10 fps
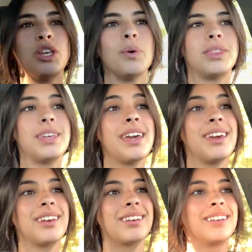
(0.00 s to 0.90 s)
would think
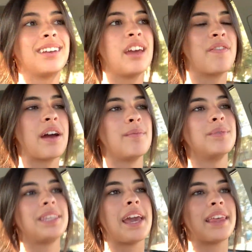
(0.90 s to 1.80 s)
if I'm
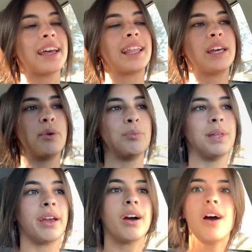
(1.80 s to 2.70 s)
saying that they would be
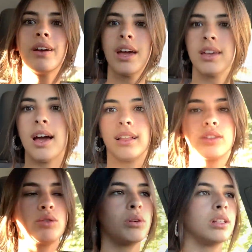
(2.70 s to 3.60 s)
like, oh, okay, yeah,
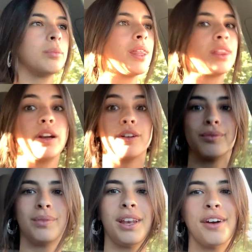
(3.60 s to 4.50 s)
let's do it a little bit thinner,
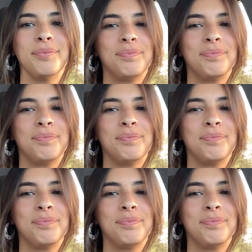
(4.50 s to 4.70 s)
you know?